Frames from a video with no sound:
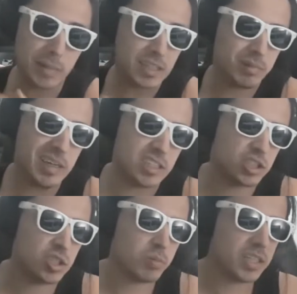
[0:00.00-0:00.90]
not really
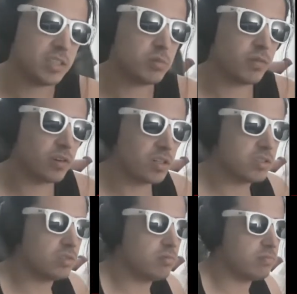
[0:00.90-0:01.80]
sure what he's
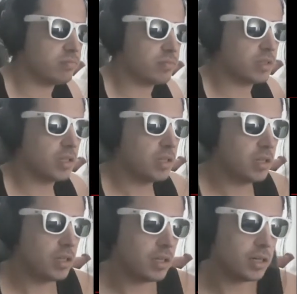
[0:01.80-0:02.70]
referring to.
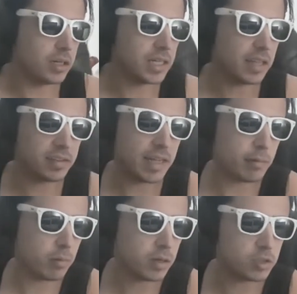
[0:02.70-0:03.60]
Now the
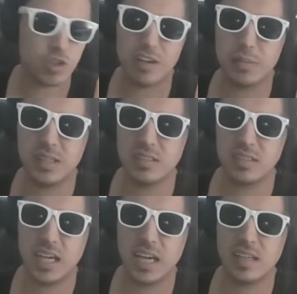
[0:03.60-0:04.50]
devil wanna drive me
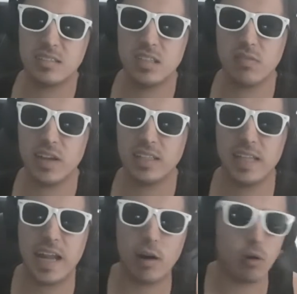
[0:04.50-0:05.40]
insane and stuff like
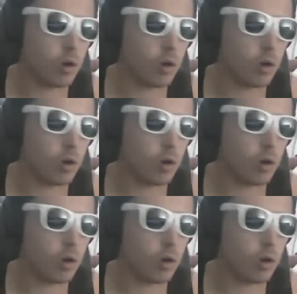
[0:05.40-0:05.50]
that. I don't